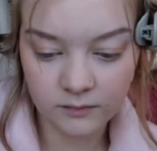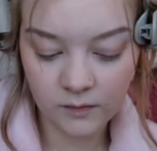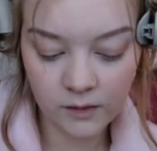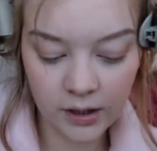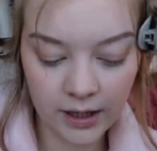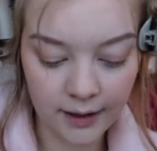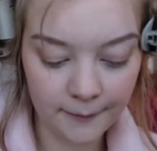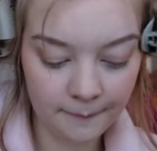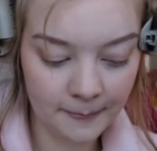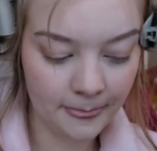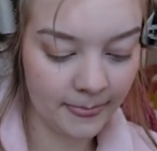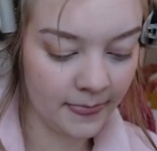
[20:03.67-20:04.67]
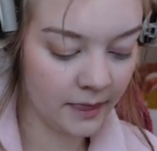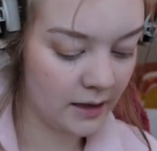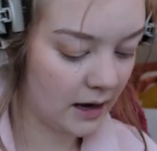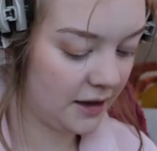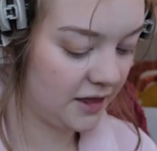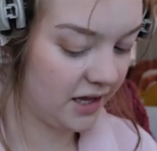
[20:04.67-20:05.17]
Okay.
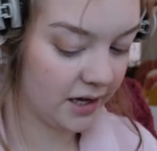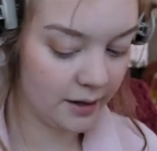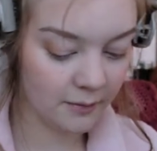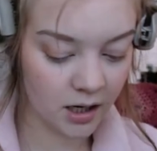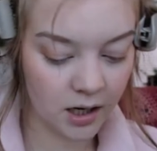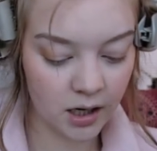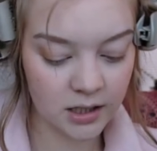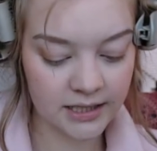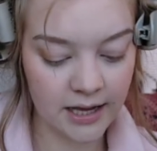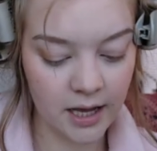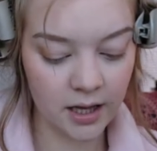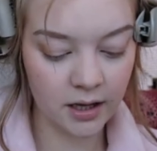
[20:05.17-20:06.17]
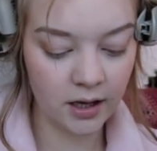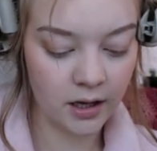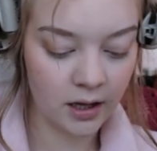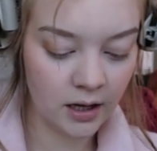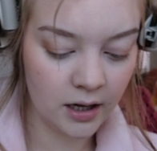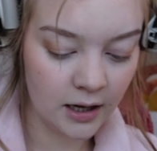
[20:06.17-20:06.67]
I think I'm gonna take
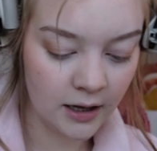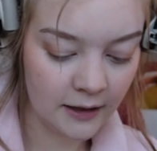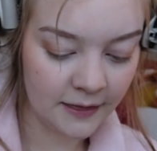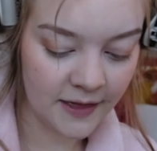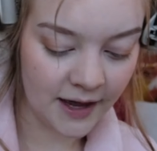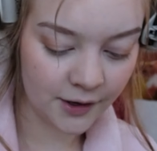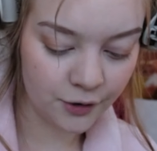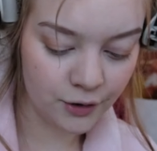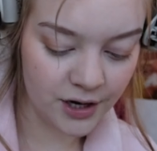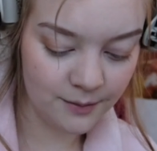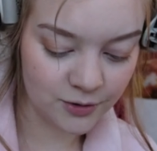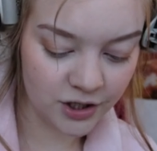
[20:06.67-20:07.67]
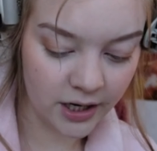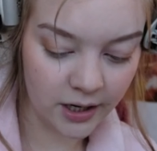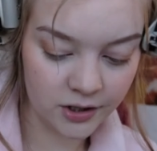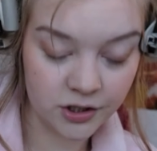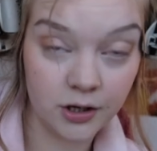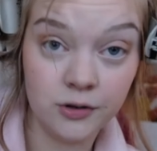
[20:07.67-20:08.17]
that cream shade I
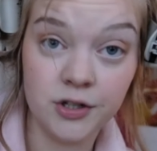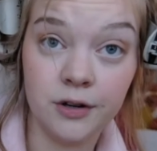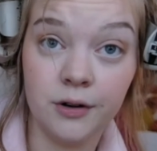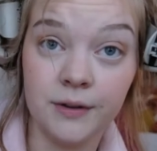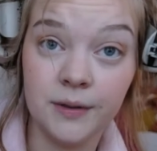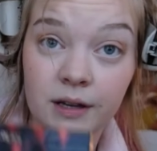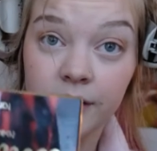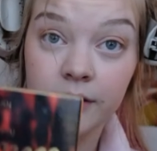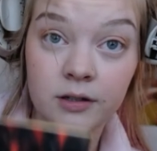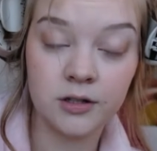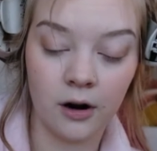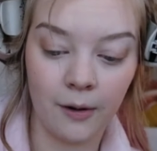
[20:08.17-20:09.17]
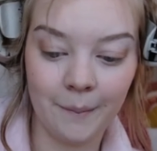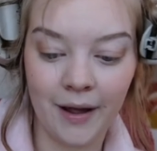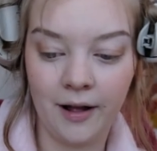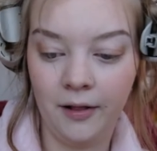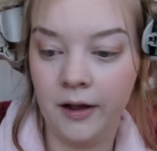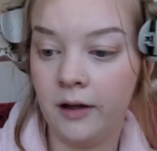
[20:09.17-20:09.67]
showed you in the Tarte
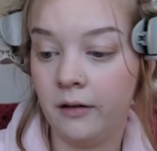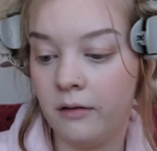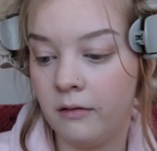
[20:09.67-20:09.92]
palette.